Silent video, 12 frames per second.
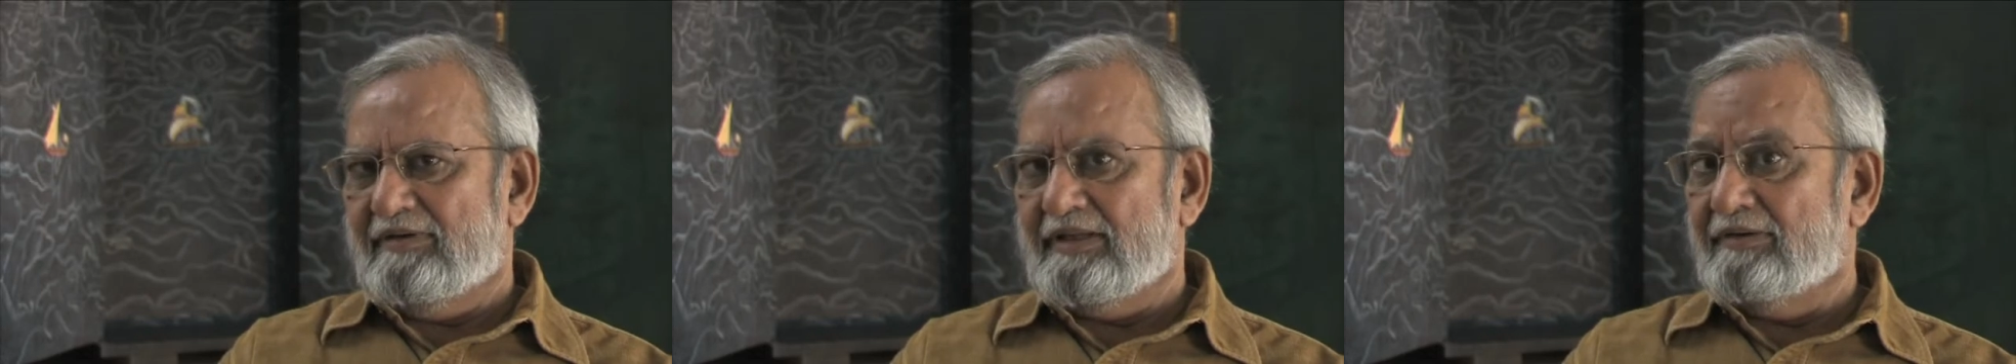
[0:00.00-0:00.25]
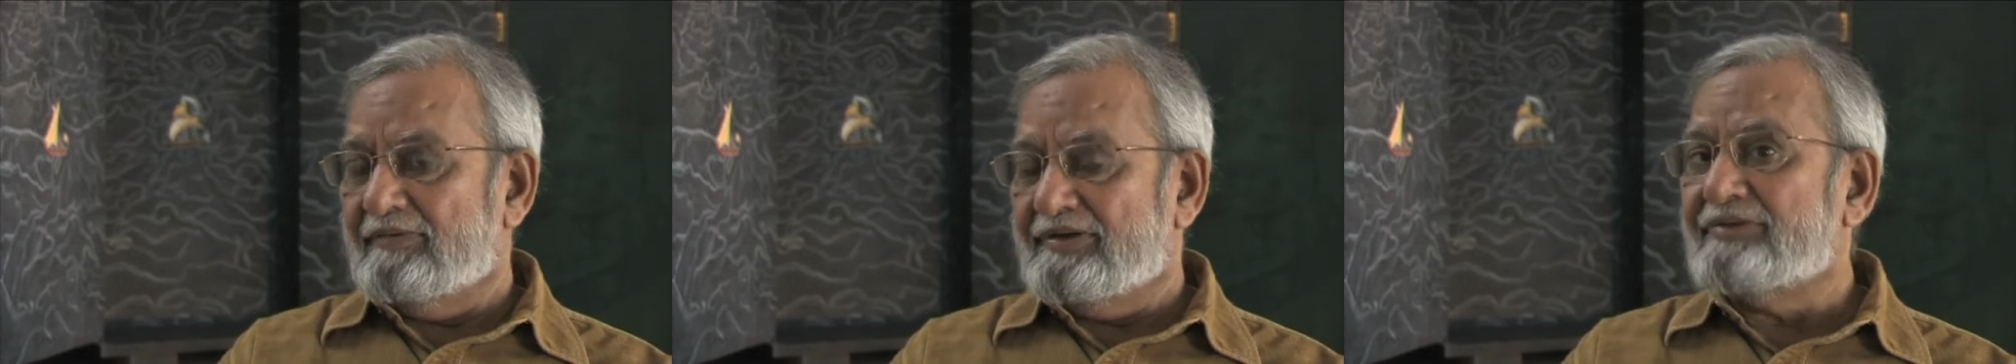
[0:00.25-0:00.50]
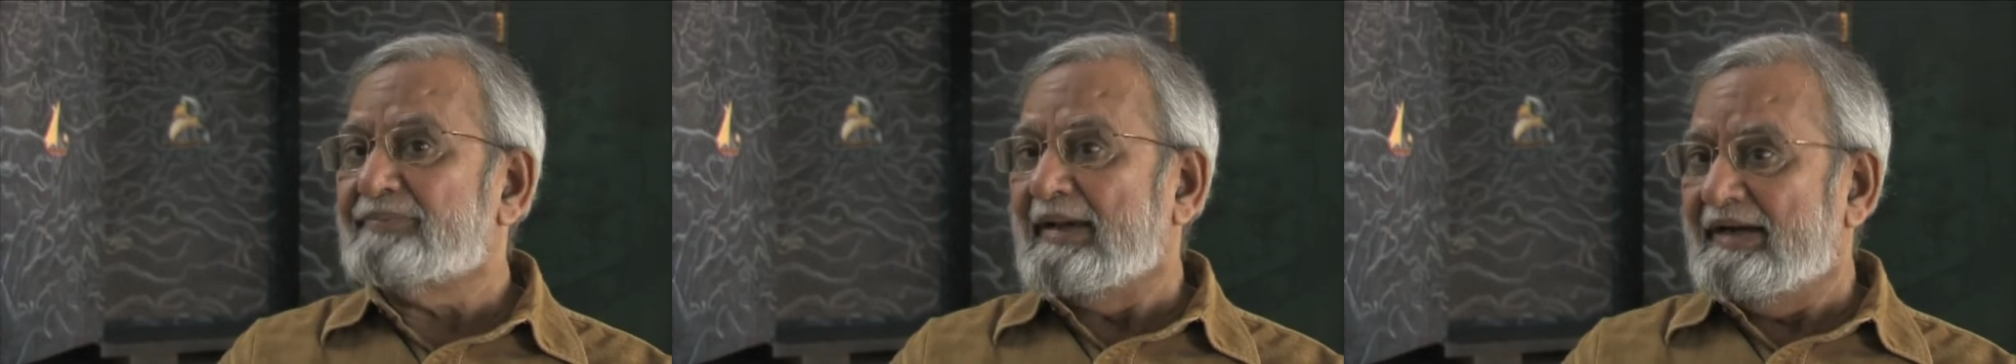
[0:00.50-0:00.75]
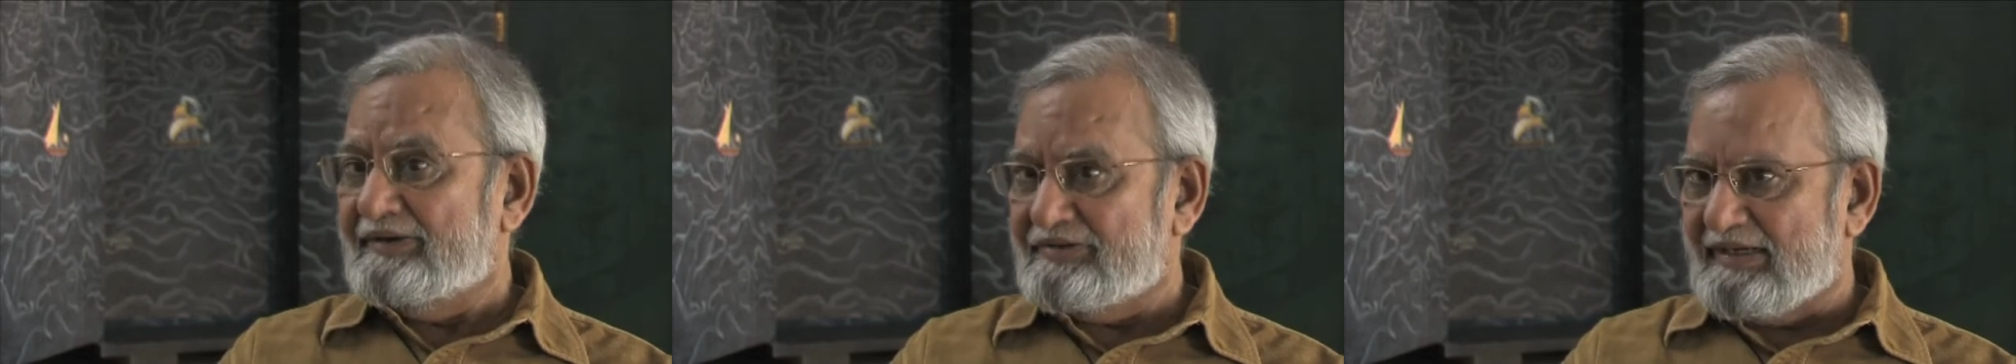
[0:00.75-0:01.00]
there was a
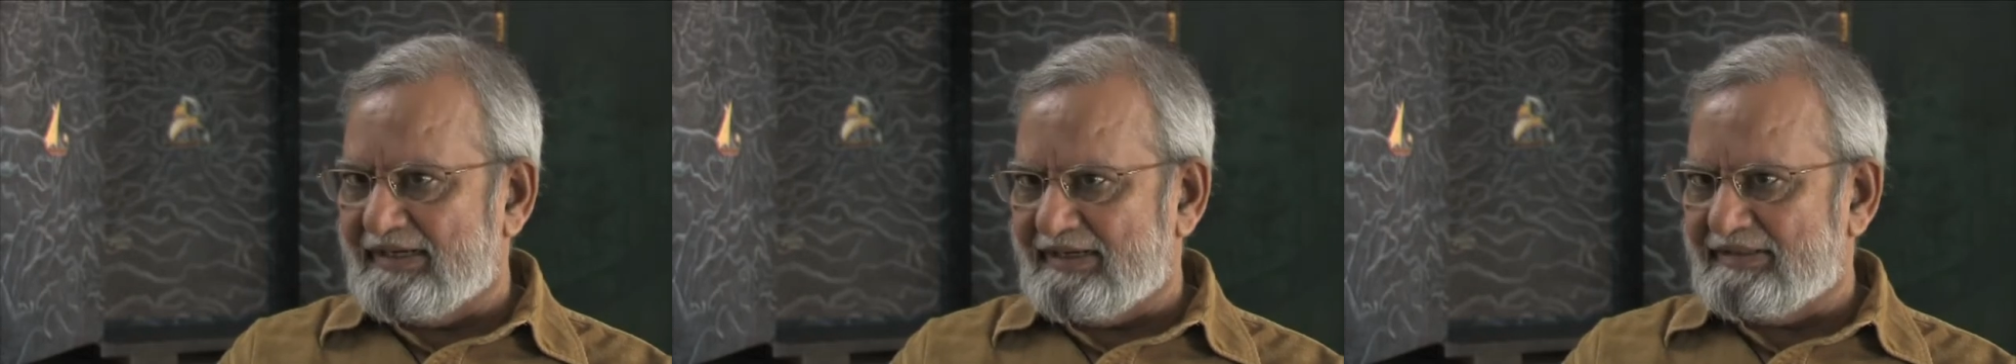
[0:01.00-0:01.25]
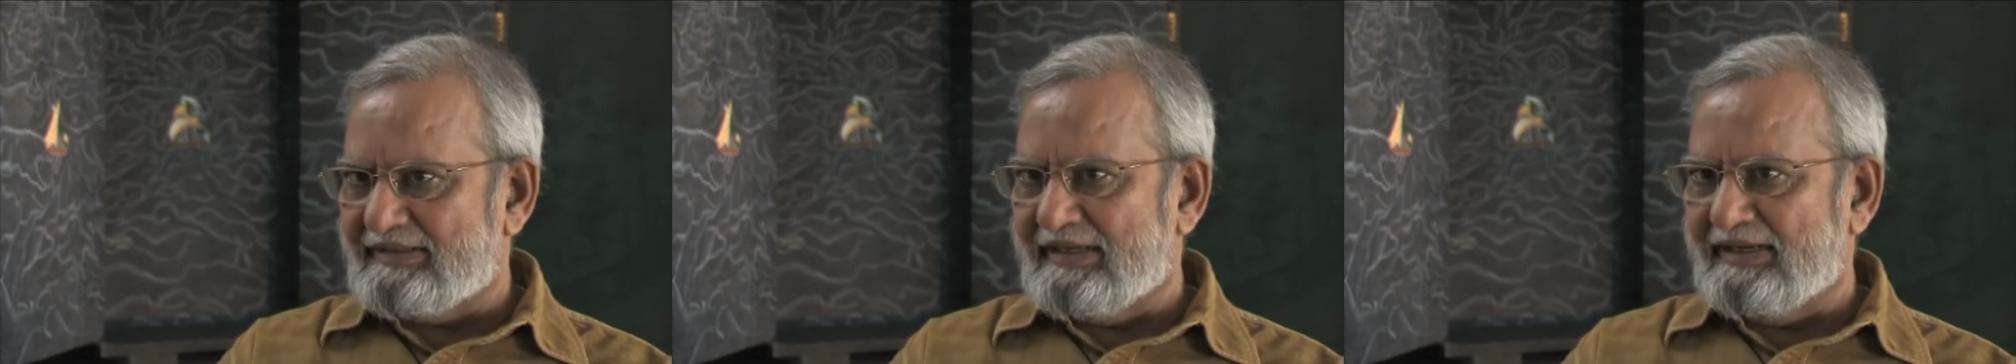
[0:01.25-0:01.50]
Spanish artist, I